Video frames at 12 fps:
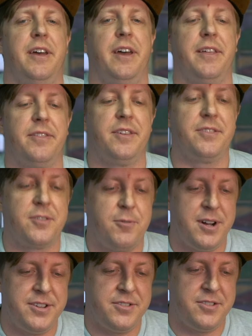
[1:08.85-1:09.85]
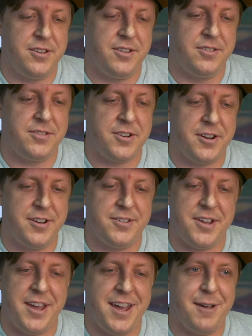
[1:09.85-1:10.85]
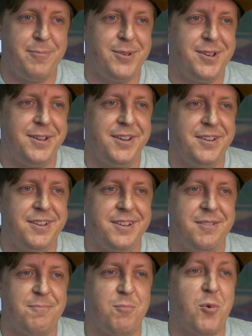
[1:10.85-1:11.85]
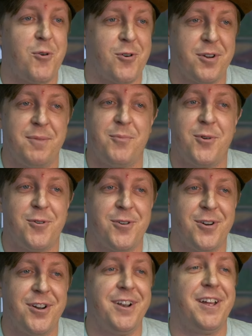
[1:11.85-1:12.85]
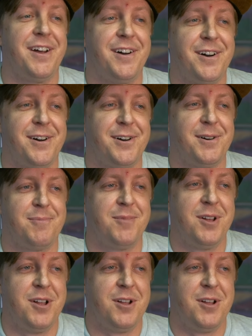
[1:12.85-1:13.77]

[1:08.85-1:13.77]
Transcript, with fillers: And this question started to happen more and more, um,